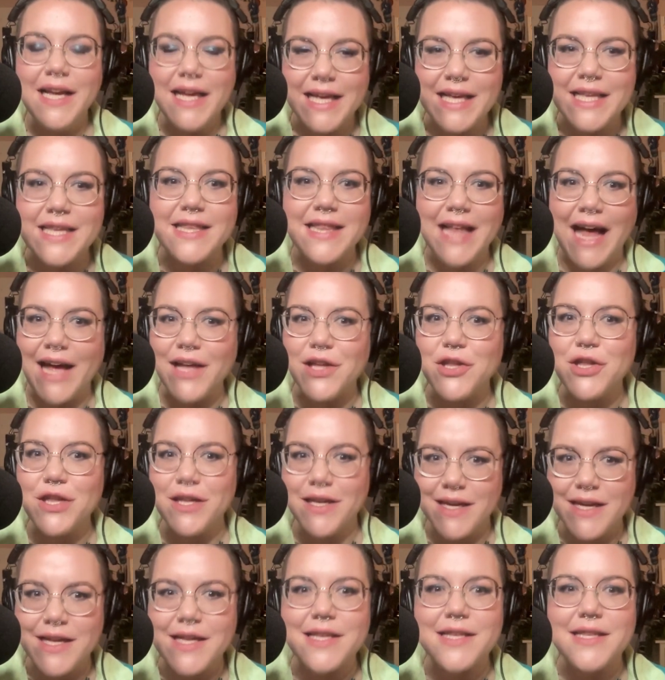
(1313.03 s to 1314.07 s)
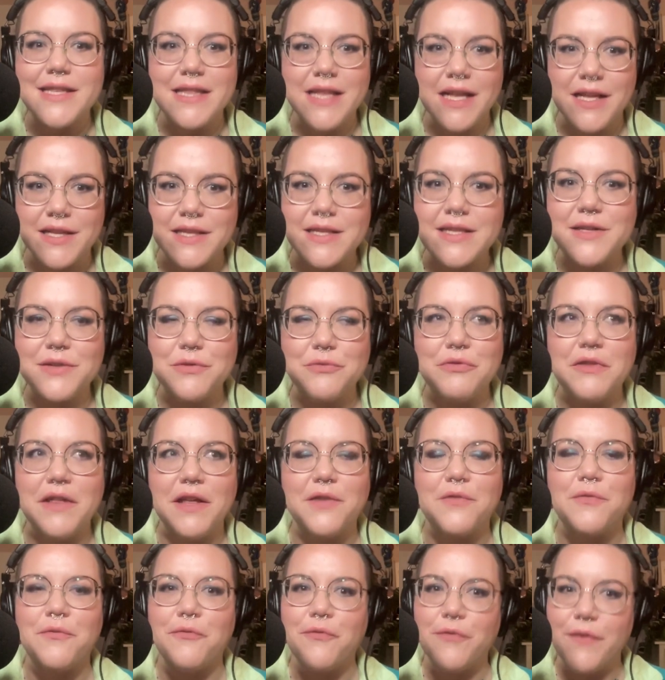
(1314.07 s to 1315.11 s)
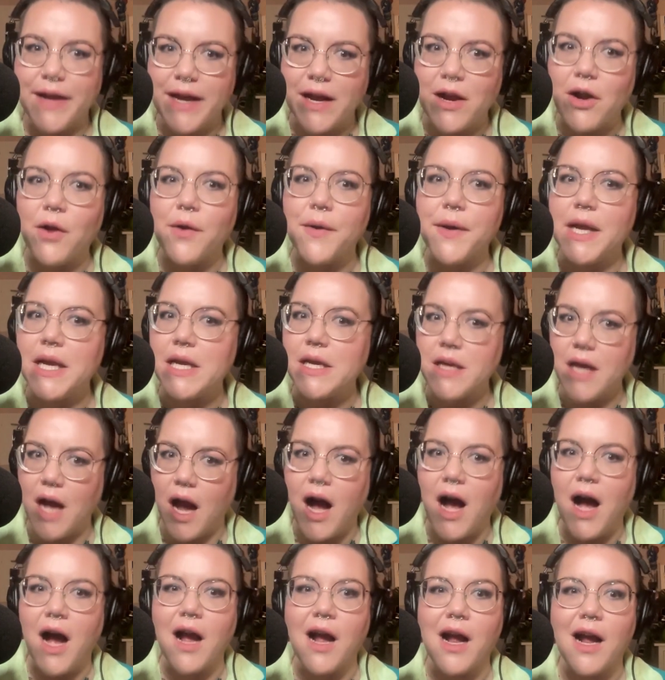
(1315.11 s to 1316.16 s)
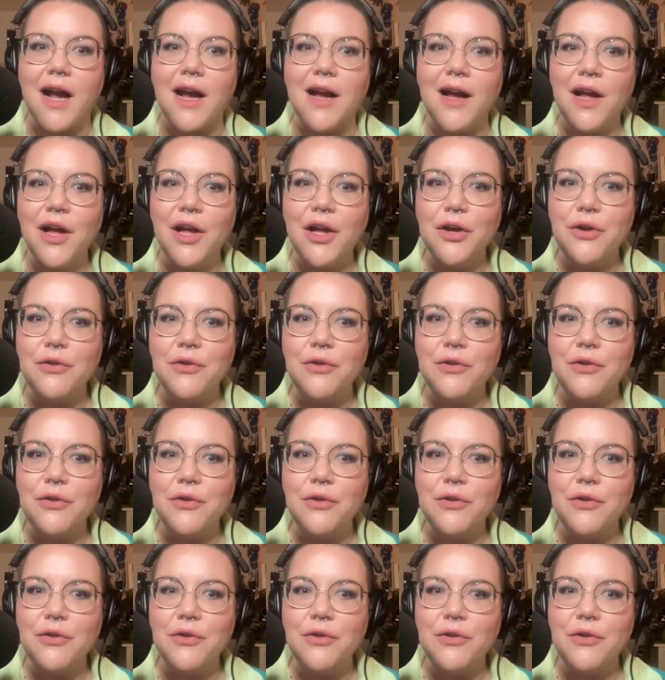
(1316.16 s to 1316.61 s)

is that she is this very young,